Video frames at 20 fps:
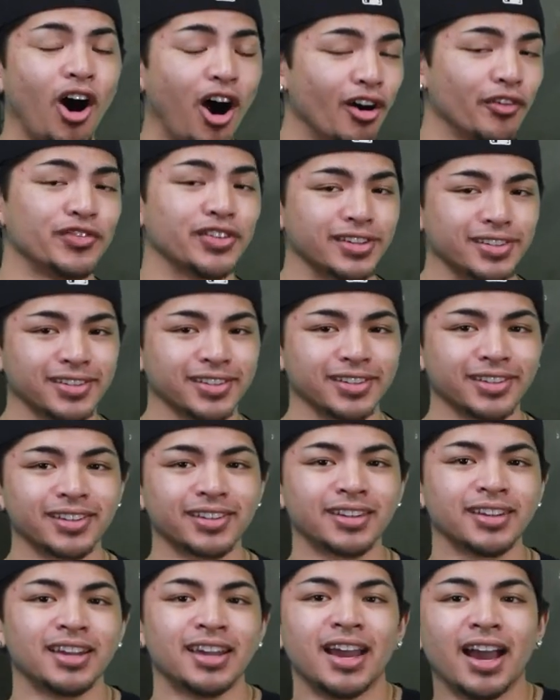
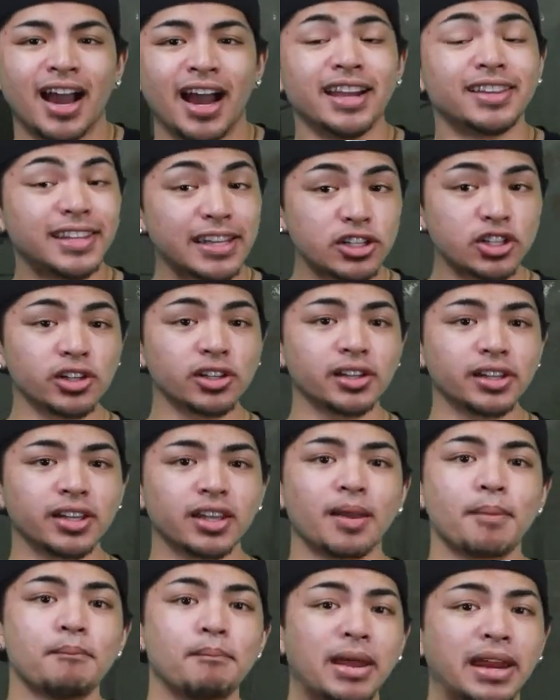Obviously.
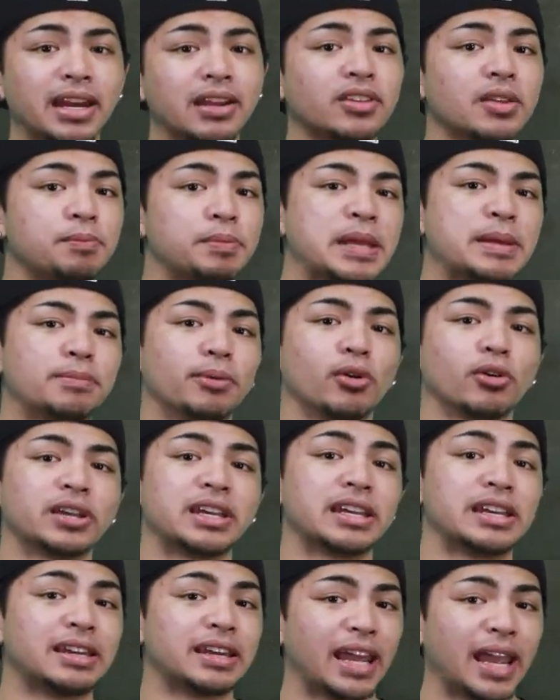Additionally, many of the people
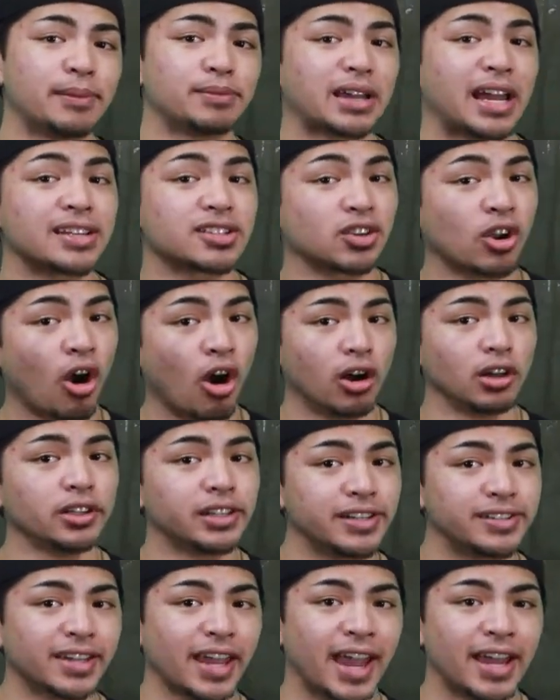he named as
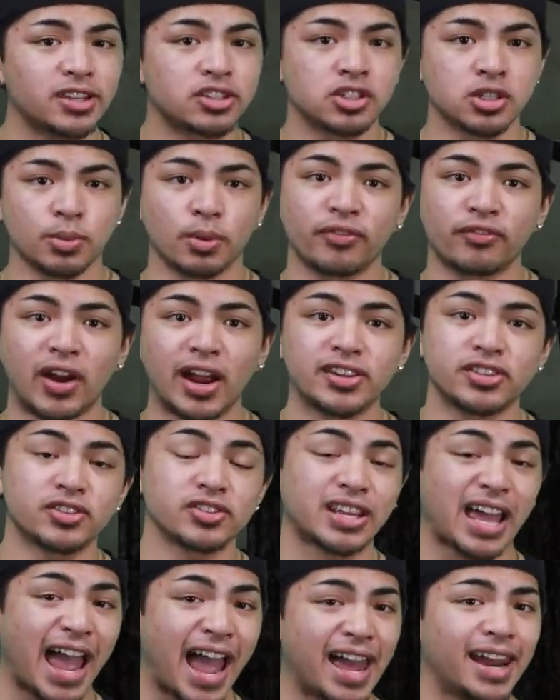colleagues and
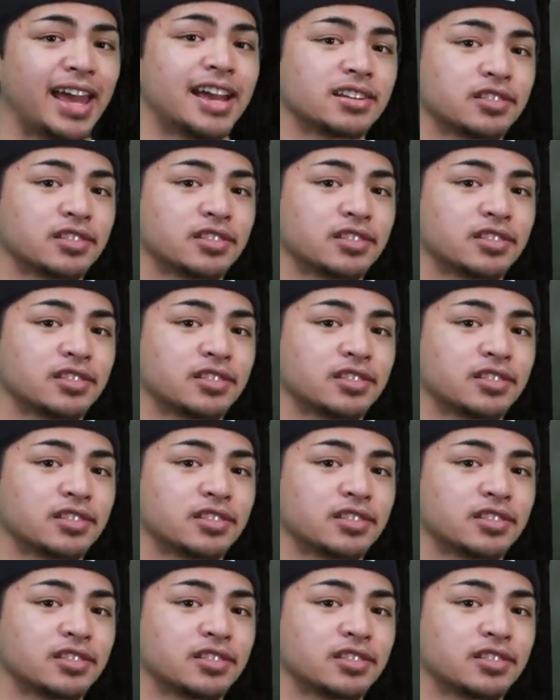supervisors at